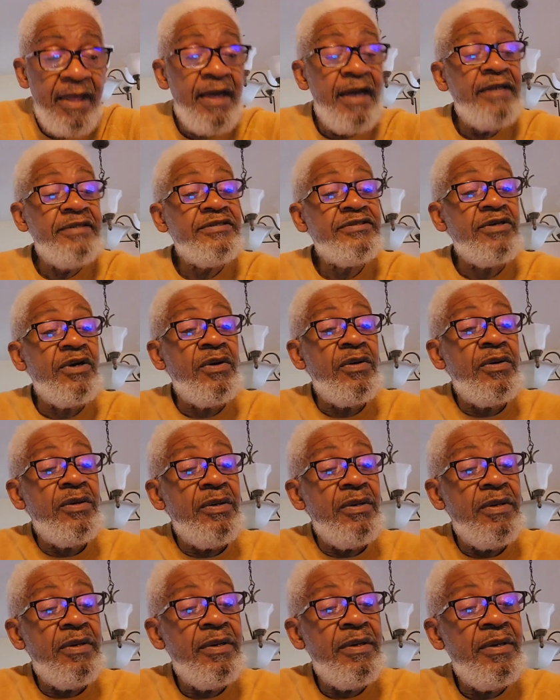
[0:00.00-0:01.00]
And so,
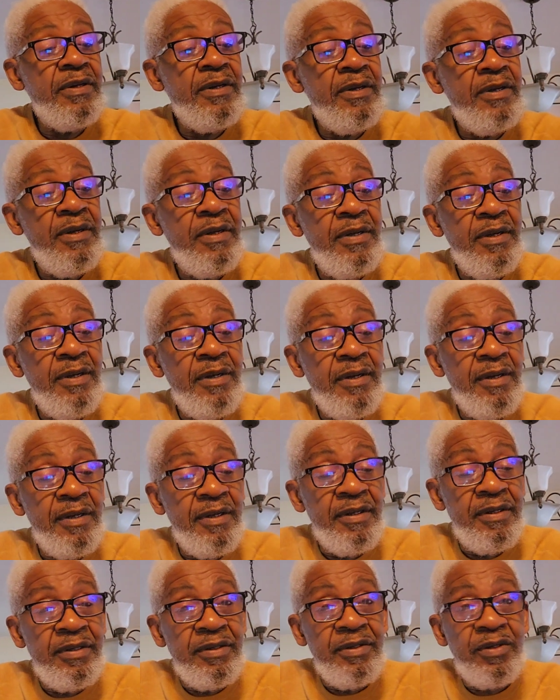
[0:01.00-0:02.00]

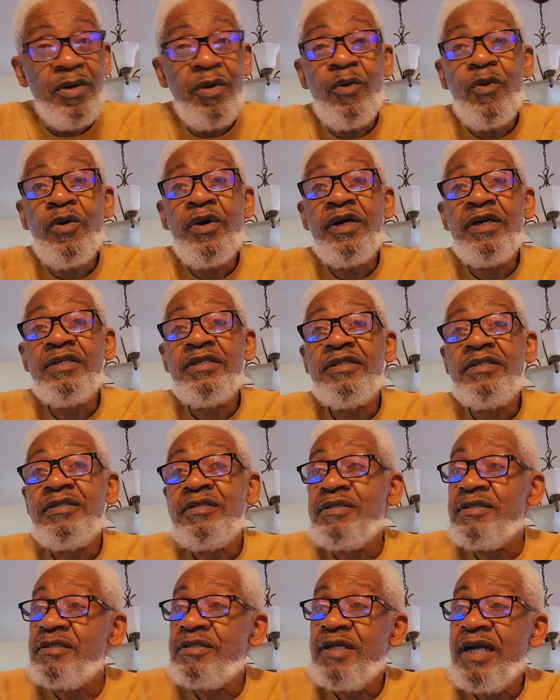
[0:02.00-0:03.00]
no one
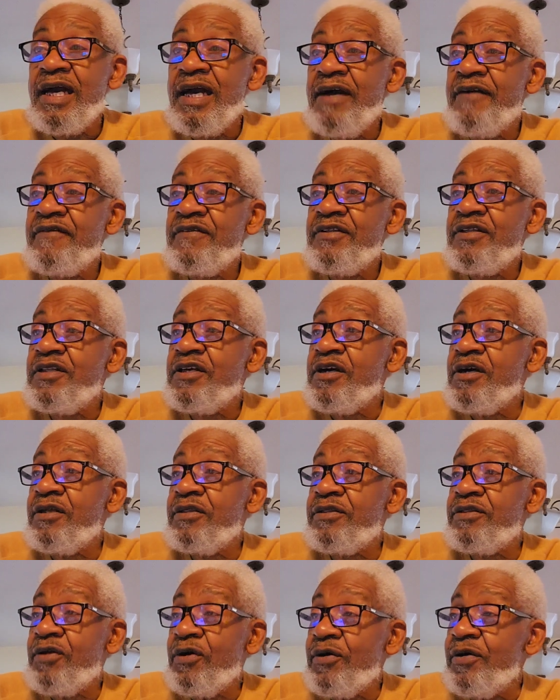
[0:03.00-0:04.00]
have the
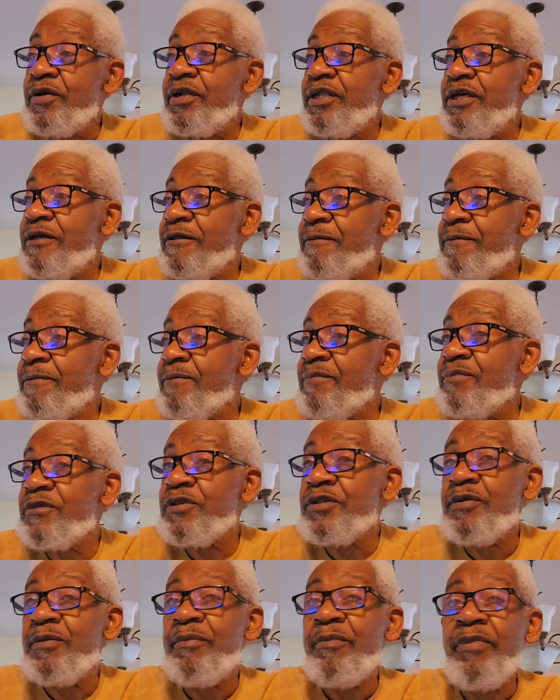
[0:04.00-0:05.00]
authority
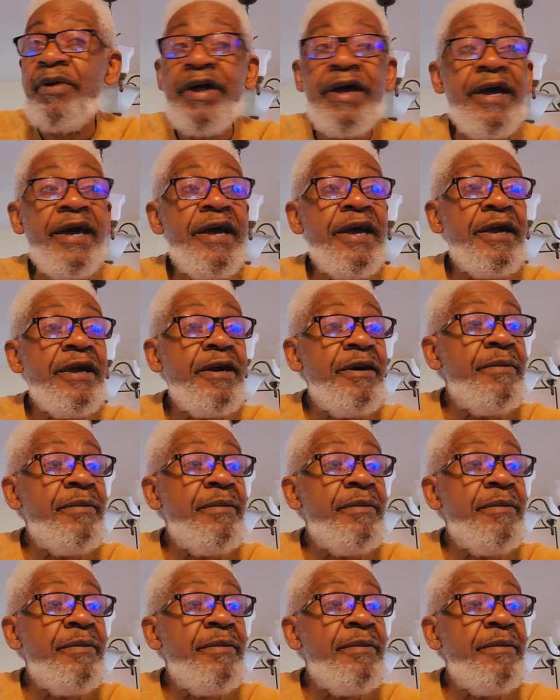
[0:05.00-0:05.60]
to brag